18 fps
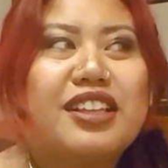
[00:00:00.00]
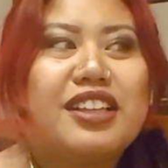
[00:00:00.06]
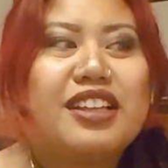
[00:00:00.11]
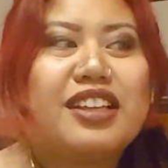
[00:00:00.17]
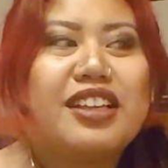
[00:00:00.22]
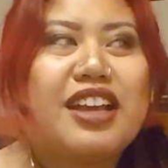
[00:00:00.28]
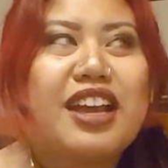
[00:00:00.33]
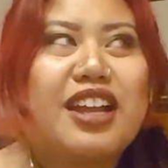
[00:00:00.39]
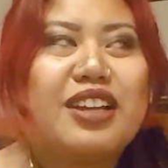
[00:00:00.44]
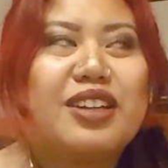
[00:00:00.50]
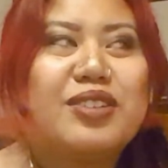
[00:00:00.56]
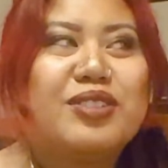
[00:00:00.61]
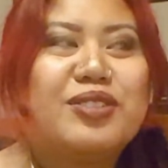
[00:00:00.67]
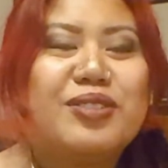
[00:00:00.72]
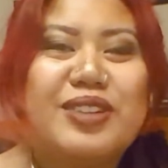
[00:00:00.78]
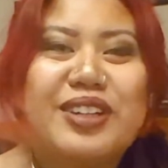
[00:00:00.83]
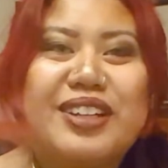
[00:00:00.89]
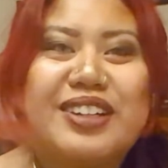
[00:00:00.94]
kind of
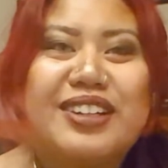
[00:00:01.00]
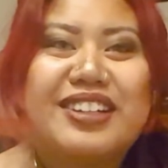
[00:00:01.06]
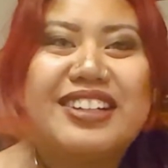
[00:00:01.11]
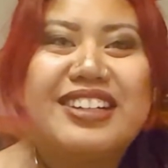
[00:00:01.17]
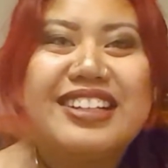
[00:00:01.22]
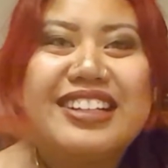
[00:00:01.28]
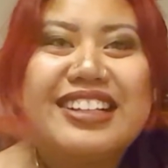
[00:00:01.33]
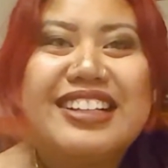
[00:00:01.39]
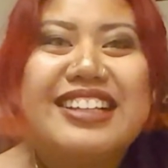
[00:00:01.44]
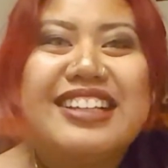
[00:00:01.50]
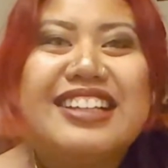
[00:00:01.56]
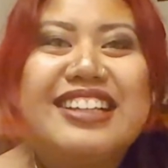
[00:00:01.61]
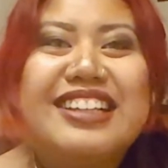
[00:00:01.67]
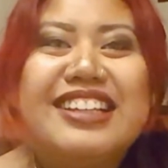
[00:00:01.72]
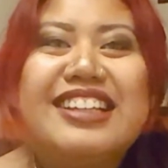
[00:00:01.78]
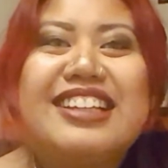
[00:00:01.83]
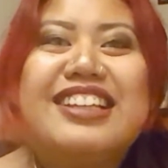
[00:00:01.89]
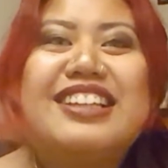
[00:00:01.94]
weird.
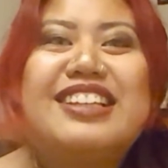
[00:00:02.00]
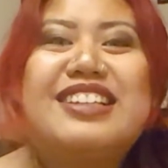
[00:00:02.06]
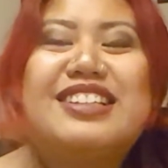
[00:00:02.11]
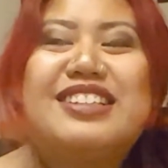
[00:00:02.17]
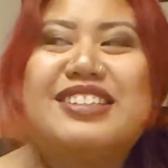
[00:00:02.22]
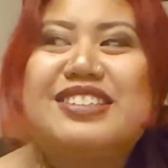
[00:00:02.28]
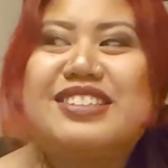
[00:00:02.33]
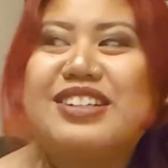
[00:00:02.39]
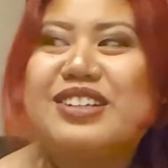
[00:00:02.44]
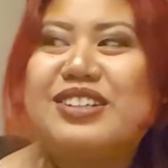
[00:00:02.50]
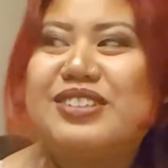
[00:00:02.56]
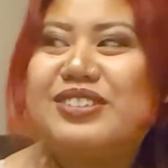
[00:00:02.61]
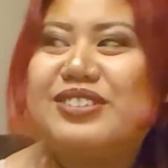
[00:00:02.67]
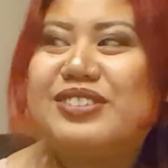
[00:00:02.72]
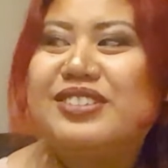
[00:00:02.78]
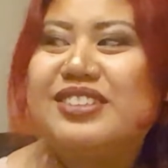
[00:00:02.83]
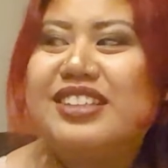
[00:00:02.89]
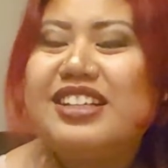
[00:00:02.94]

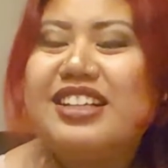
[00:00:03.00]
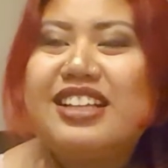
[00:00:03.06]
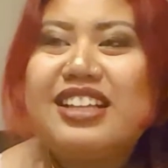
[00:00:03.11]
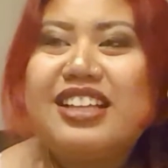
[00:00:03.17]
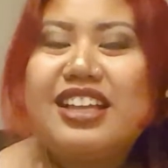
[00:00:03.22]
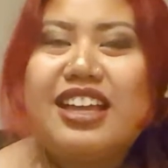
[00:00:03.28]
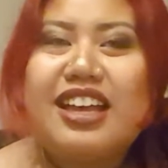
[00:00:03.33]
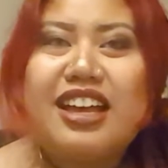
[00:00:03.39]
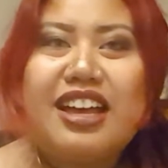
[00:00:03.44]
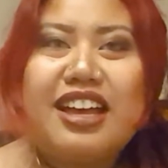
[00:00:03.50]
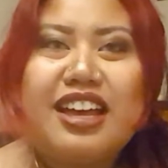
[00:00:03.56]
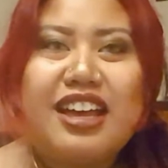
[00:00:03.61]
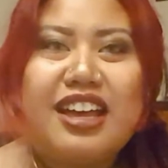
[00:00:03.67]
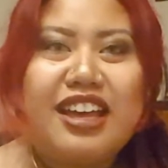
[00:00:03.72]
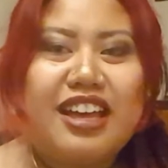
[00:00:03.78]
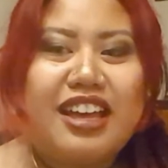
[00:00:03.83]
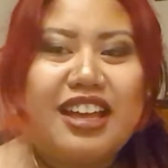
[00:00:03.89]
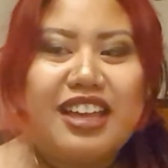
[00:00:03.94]
So
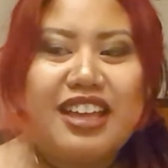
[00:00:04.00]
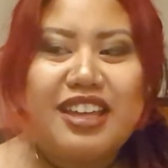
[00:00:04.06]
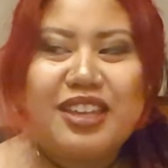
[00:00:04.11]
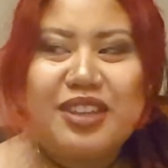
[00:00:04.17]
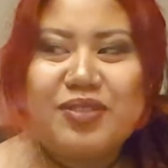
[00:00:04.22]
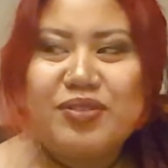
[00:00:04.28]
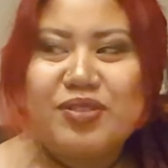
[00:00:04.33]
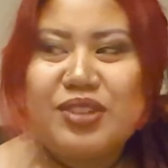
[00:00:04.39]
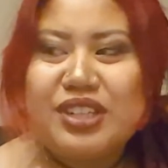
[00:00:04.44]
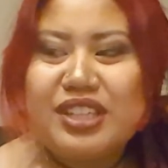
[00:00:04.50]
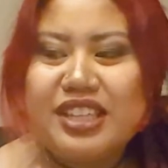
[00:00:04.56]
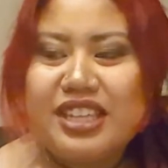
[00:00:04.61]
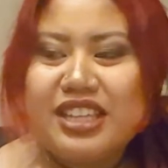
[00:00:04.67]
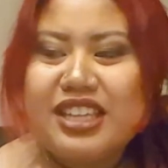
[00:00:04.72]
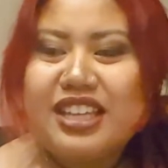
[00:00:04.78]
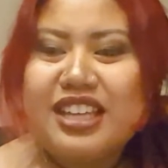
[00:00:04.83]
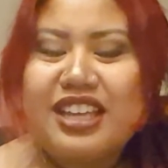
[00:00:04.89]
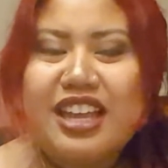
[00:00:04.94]
I'm
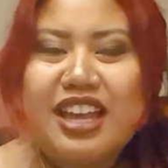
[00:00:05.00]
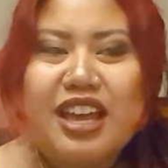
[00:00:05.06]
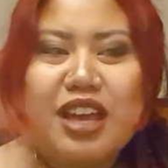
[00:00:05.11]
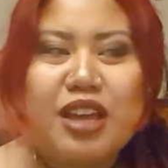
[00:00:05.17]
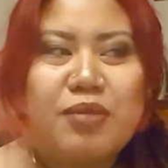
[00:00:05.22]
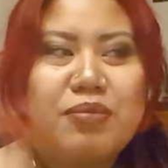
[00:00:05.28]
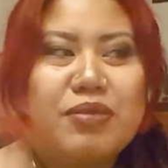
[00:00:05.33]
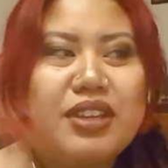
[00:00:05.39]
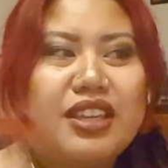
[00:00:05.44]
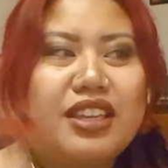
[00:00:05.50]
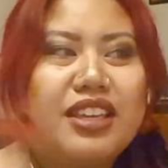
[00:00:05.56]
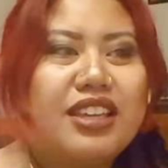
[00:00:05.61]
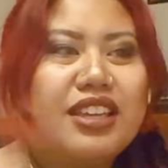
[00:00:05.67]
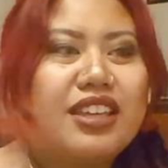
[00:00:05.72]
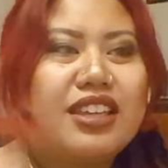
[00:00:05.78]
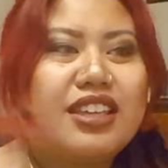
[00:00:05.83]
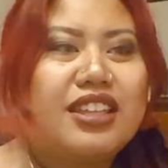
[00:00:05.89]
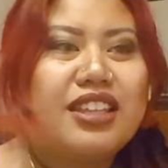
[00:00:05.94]
really
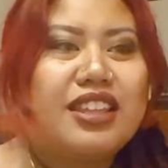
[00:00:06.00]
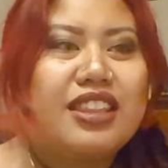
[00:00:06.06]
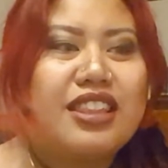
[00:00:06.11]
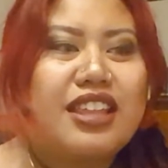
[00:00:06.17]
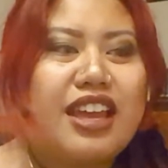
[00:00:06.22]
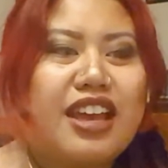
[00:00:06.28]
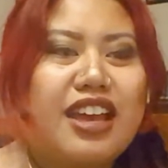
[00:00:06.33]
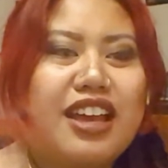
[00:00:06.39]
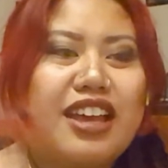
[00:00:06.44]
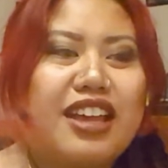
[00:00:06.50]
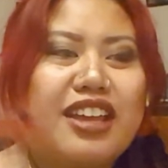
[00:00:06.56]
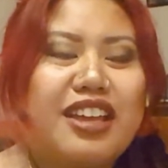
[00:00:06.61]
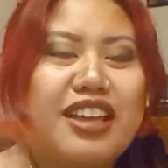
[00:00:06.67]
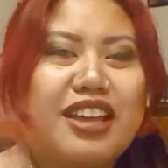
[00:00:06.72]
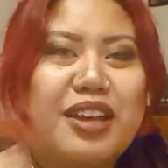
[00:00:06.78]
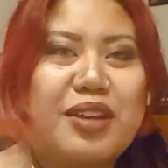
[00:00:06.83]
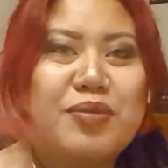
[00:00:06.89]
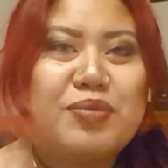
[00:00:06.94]
happy that
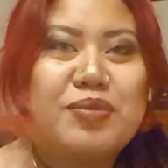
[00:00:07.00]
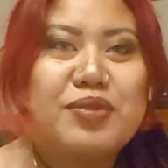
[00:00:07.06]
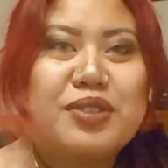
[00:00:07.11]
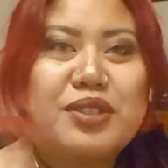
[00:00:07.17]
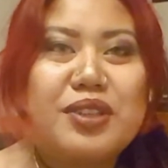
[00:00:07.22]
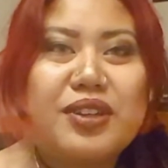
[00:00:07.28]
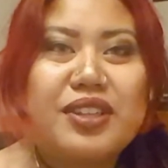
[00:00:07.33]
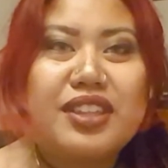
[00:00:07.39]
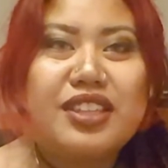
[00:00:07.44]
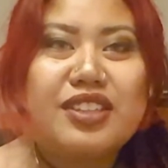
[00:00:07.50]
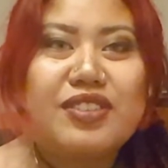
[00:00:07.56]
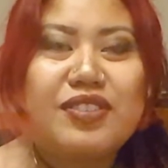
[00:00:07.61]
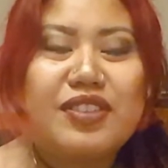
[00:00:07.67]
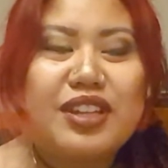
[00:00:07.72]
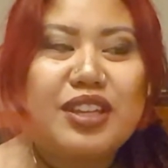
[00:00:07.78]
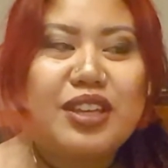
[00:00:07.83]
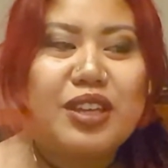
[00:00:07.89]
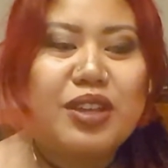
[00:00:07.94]
I'm doing this
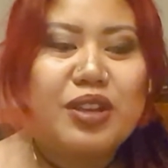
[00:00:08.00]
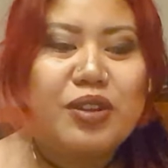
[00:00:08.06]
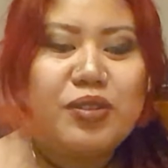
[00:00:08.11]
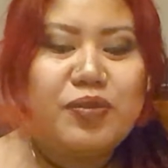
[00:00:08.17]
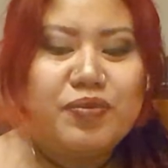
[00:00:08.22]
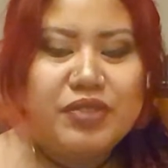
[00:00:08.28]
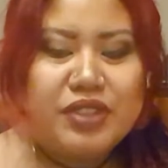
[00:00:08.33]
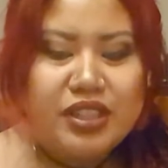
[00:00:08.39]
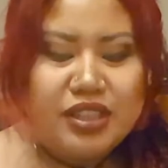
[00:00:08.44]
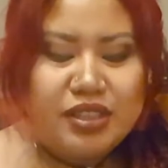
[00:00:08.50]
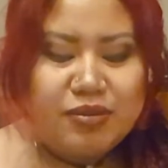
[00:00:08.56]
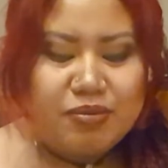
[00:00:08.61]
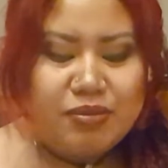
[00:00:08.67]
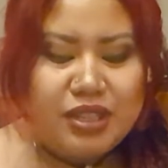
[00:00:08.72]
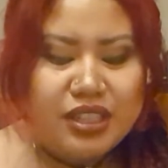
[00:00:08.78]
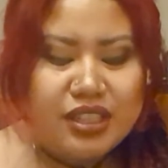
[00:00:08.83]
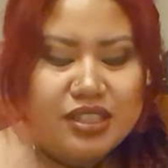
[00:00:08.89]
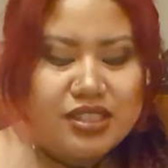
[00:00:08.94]
video
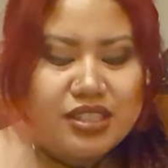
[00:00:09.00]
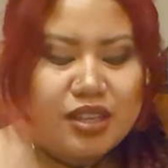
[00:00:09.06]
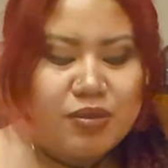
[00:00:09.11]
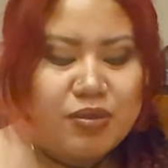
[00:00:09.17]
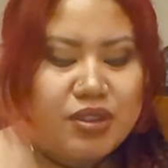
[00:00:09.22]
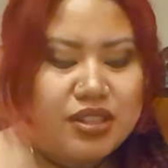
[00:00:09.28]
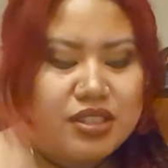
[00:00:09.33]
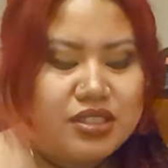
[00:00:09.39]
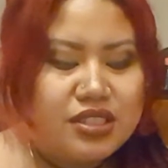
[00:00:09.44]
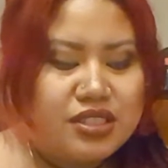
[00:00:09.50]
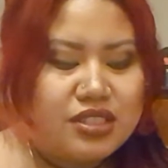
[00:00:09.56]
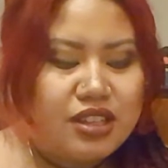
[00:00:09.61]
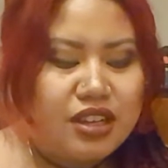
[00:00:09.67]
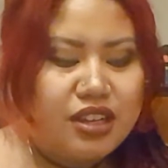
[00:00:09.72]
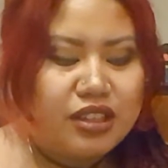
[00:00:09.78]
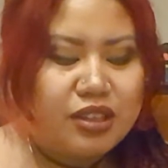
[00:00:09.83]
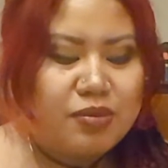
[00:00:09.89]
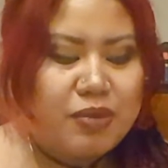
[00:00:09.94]
because I wanted to
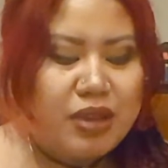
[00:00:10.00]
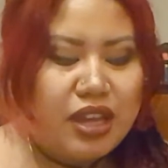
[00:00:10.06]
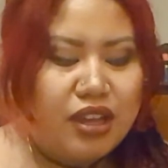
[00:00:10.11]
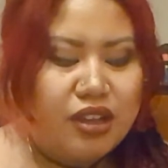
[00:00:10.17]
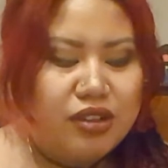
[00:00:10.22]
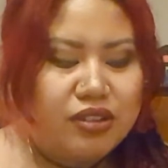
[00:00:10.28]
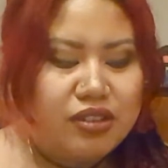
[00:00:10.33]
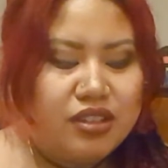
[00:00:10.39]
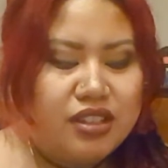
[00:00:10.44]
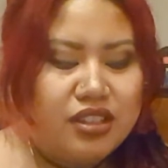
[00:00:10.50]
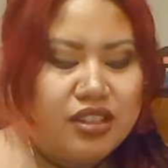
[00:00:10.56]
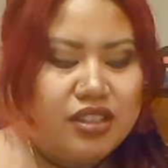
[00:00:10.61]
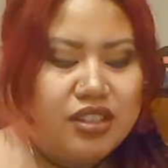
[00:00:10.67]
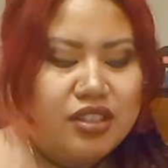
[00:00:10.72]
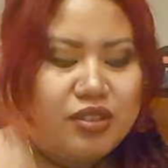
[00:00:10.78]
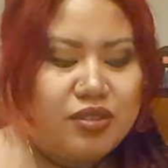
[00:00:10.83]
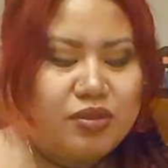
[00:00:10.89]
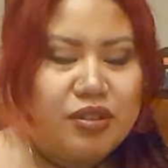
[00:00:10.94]
talk about
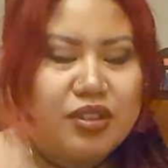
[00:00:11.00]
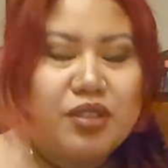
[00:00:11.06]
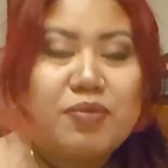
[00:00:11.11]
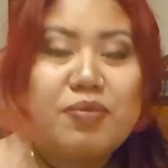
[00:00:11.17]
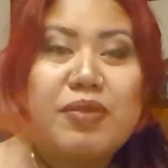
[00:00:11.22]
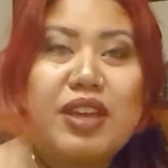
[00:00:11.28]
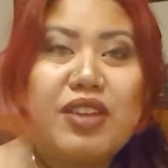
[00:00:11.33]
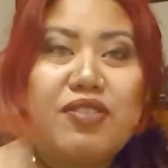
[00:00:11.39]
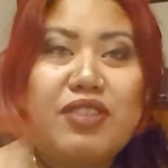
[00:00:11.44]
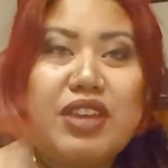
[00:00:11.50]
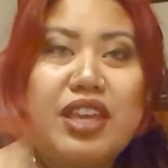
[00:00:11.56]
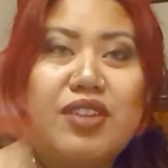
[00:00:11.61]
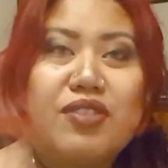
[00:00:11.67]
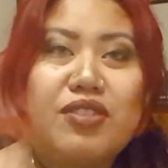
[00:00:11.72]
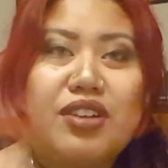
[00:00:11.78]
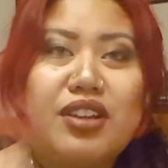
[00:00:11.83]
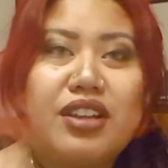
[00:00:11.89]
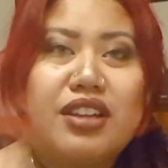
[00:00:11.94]
one of my
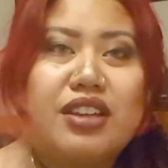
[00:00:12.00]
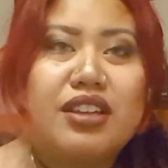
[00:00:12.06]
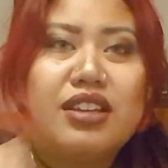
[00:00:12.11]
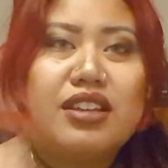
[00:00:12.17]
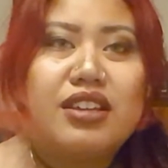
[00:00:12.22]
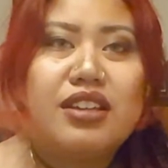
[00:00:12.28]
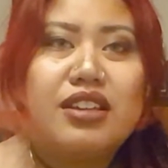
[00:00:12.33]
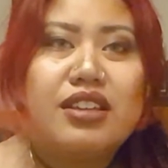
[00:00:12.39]
favorite